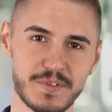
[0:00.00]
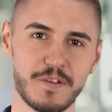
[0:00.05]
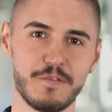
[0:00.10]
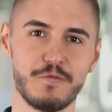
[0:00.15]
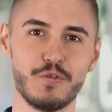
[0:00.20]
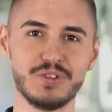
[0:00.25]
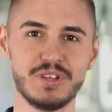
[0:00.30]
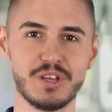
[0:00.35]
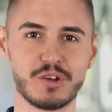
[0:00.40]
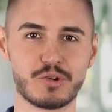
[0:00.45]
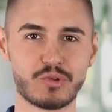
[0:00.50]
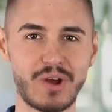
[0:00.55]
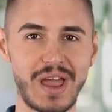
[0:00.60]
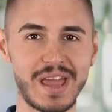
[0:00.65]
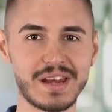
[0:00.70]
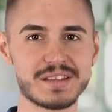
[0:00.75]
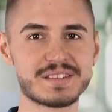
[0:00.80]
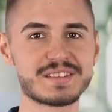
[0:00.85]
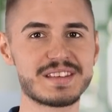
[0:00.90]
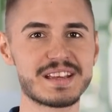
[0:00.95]
For the
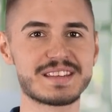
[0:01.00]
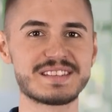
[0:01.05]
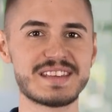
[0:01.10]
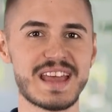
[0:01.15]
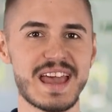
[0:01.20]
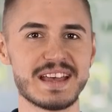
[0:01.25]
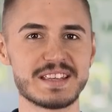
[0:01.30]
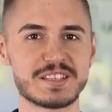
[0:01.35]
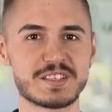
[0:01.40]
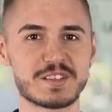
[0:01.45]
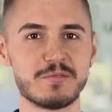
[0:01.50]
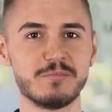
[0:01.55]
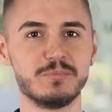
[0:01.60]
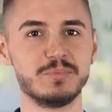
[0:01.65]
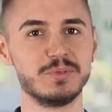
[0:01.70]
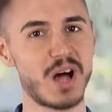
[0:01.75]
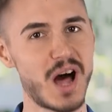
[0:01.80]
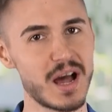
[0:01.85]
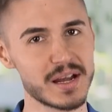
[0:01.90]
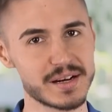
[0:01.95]
greatest success,
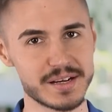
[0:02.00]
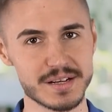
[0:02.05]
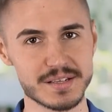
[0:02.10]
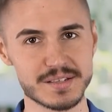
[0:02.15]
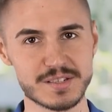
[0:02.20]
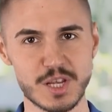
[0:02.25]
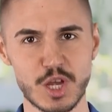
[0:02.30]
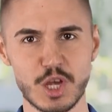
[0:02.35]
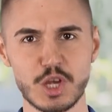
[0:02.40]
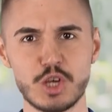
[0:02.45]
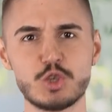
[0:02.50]
bloggers